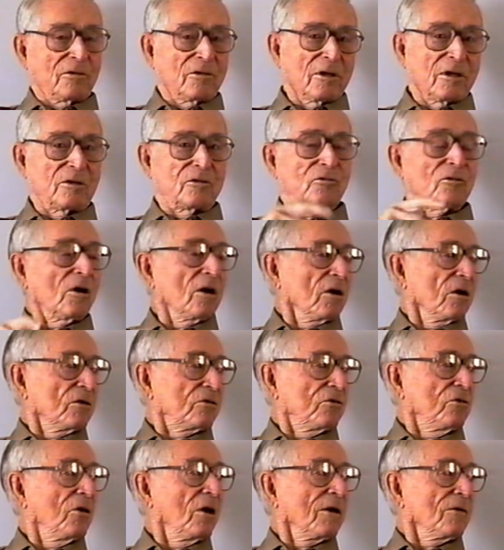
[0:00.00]
They drill
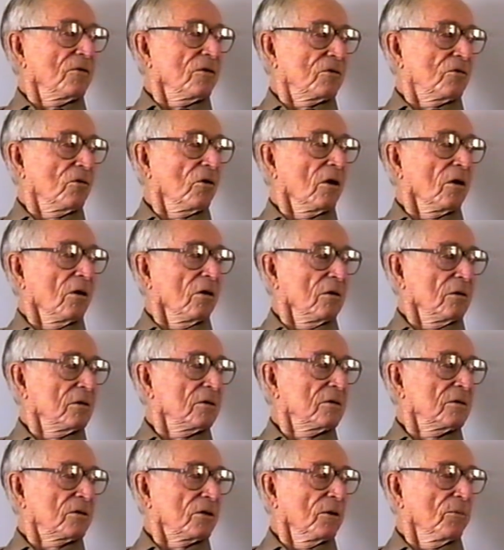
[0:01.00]
it. You had a drill.
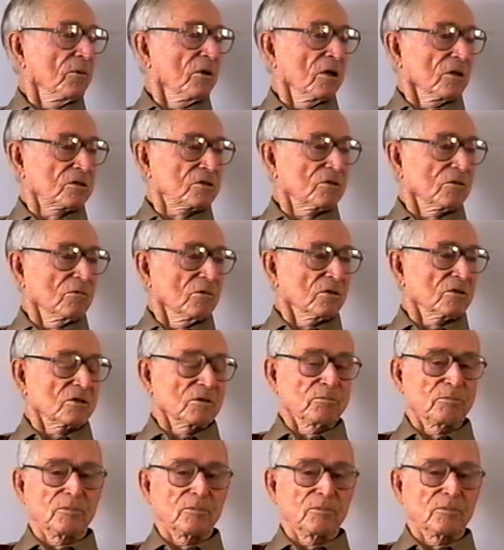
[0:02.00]
Come listen, was